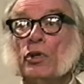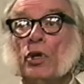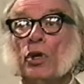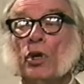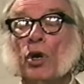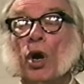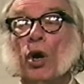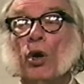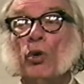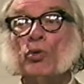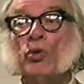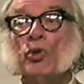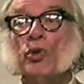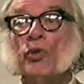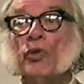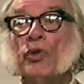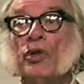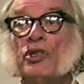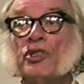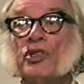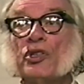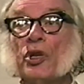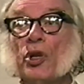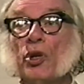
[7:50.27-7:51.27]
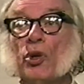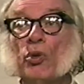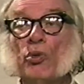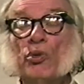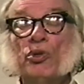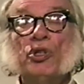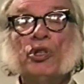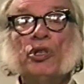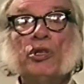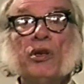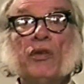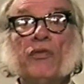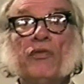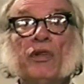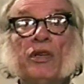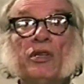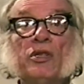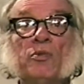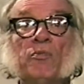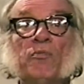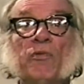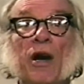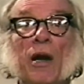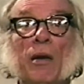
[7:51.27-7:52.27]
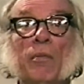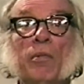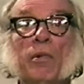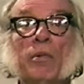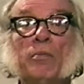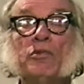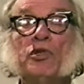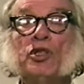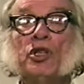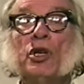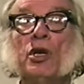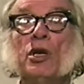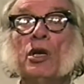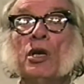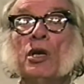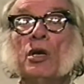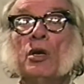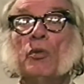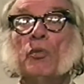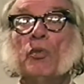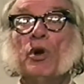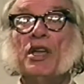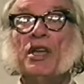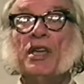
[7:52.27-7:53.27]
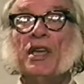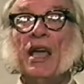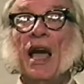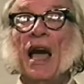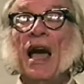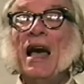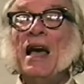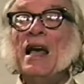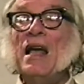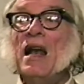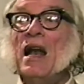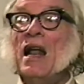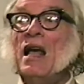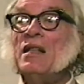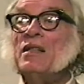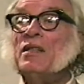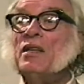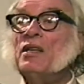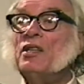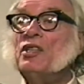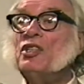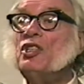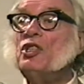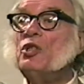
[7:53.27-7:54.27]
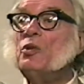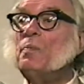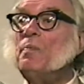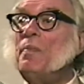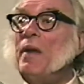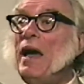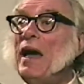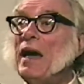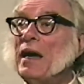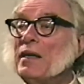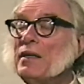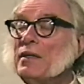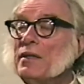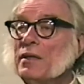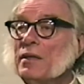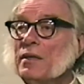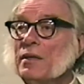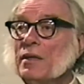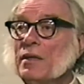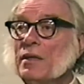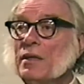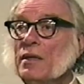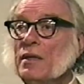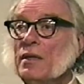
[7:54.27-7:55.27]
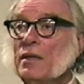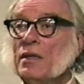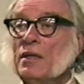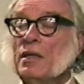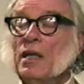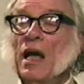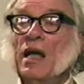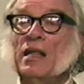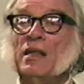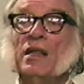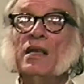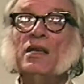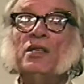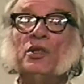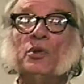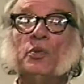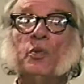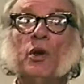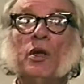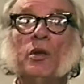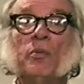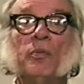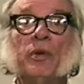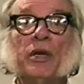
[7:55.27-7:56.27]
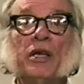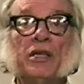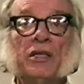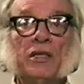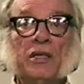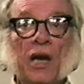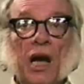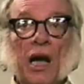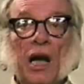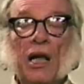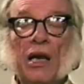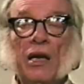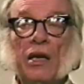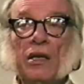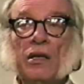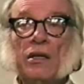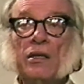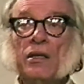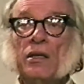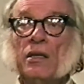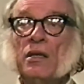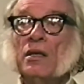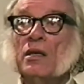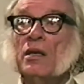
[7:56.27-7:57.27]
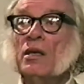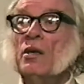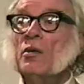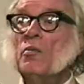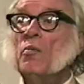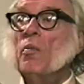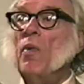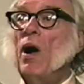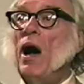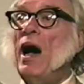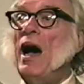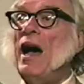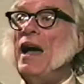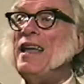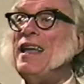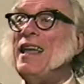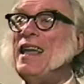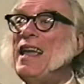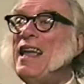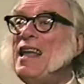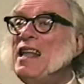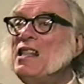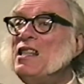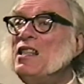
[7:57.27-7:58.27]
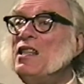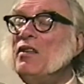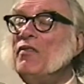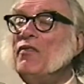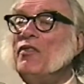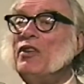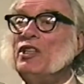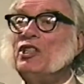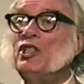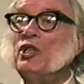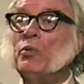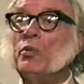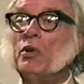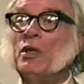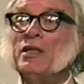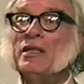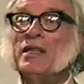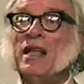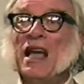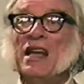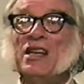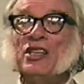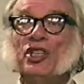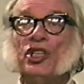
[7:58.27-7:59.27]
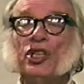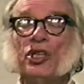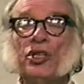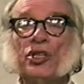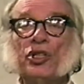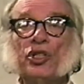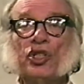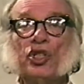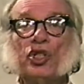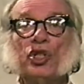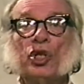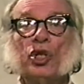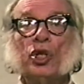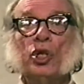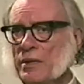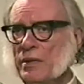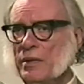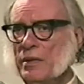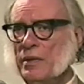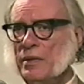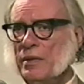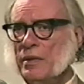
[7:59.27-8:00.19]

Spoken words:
To go to the solution of these problems, we cannot expect that this will be done by individual nations.